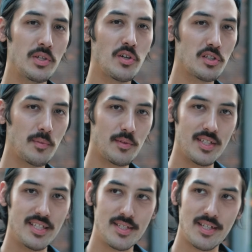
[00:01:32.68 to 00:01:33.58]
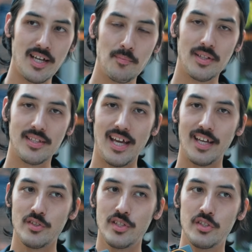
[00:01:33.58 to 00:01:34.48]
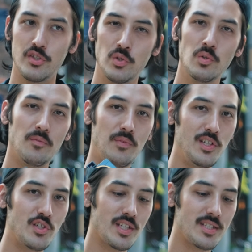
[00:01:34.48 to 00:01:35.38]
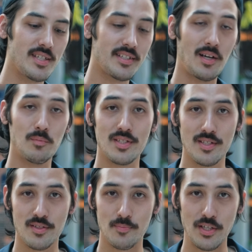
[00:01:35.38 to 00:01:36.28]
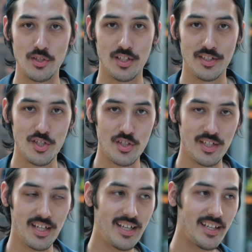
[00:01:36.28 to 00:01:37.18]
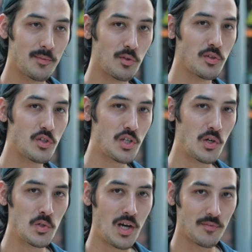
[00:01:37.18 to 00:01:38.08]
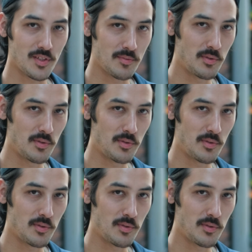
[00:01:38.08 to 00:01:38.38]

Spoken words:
we talked about the design, but there are actually two features that come with this special edition that I'm going to show you after the